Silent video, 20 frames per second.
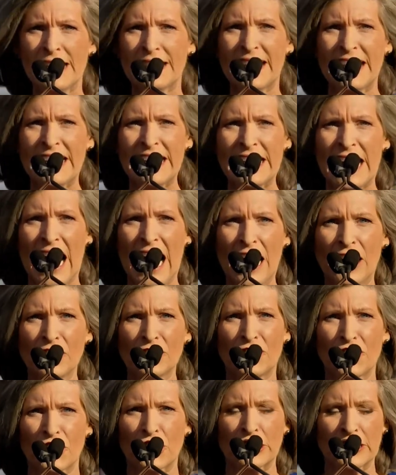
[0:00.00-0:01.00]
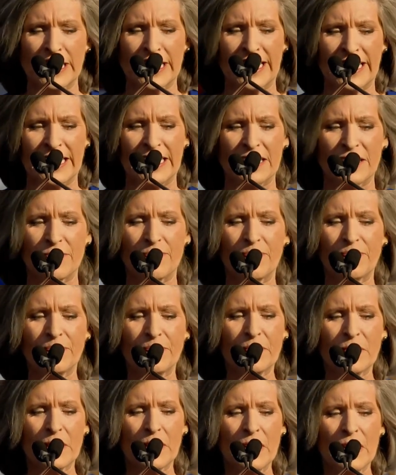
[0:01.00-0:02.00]
the elderly.
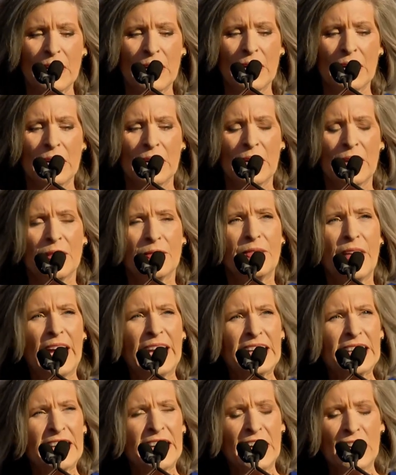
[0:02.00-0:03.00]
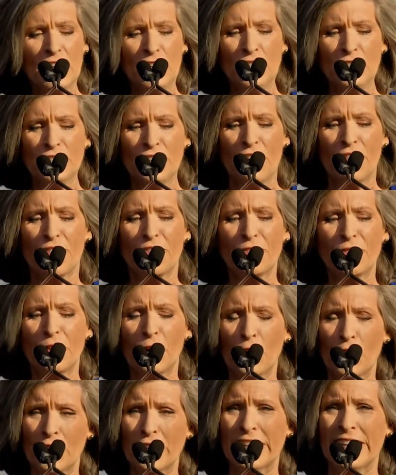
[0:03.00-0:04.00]
They killed
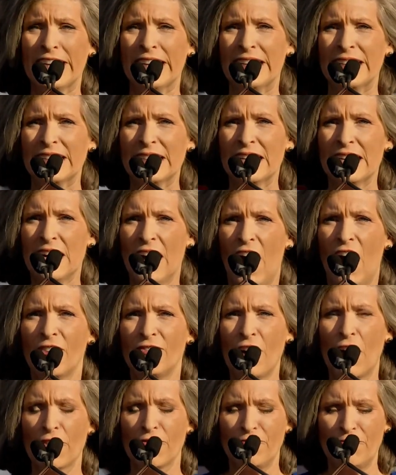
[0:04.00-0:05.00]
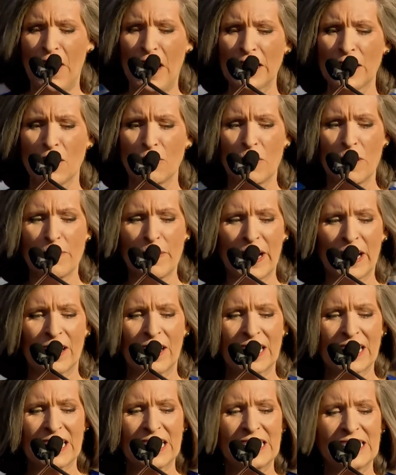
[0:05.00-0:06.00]
30 of our fellow
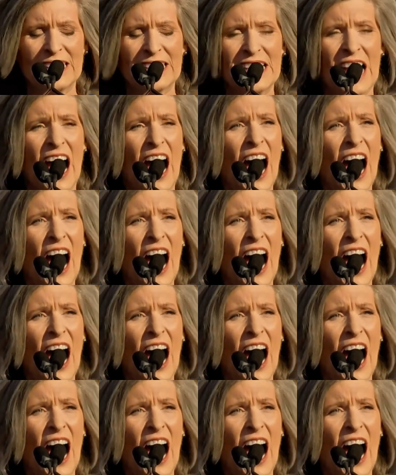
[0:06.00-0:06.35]
Americans,